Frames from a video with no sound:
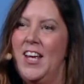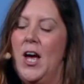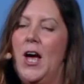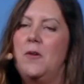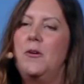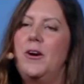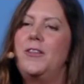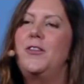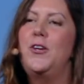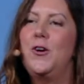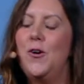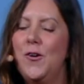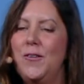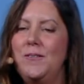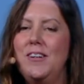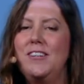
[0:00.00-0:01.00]
with
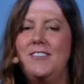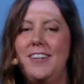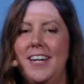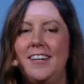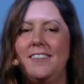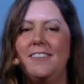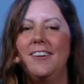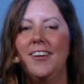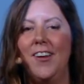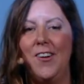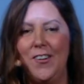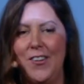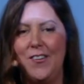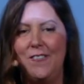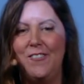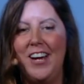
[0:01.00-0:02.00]
your mistakes along
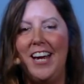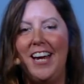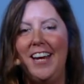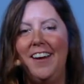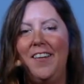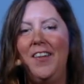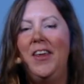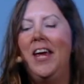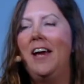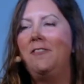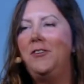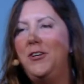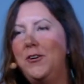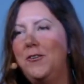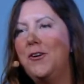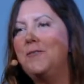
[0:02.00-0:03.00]
the way if you are